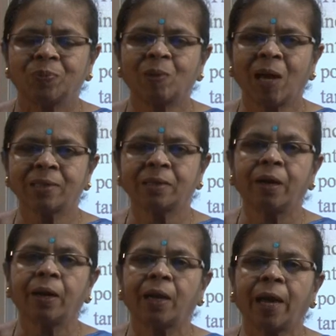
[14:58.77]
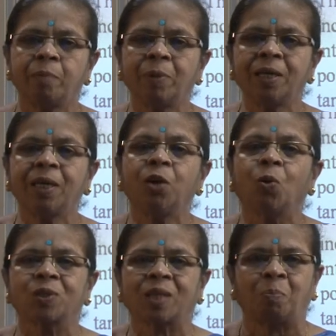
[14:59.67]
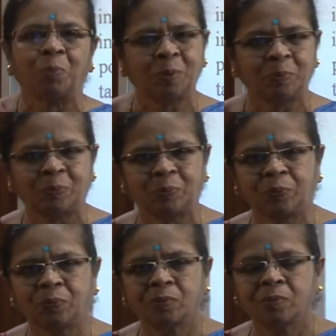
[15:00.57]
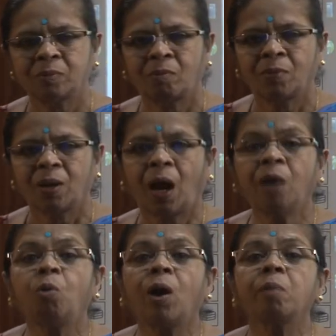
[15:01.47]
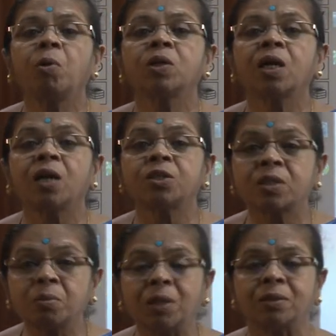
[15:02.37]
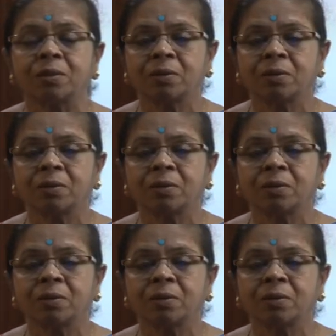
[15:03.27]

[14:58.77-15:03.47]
as the reliability goes up. And what about the customer?